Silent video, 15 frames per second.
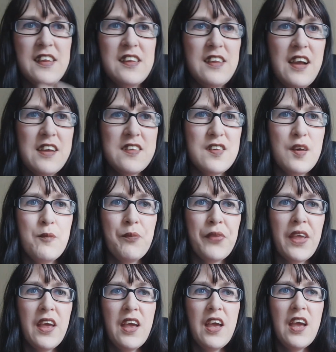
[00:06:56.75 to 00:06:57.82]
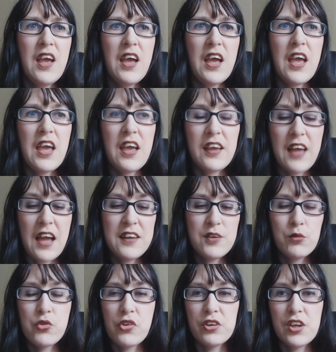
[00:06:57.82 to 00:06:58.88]
this item. Again, it
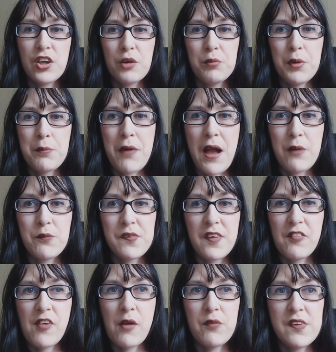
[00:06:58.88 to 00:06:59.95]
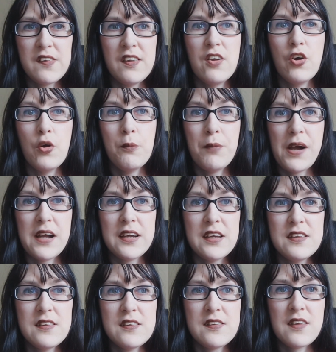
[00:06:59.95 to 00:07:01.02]
was only a couple of pounds. I found this in Home
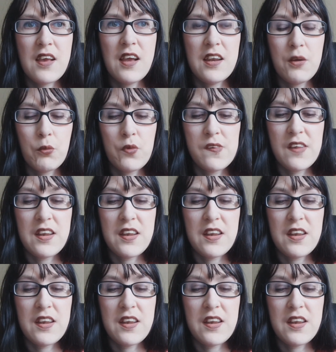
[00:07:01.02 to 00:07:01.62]
Bargains, and it was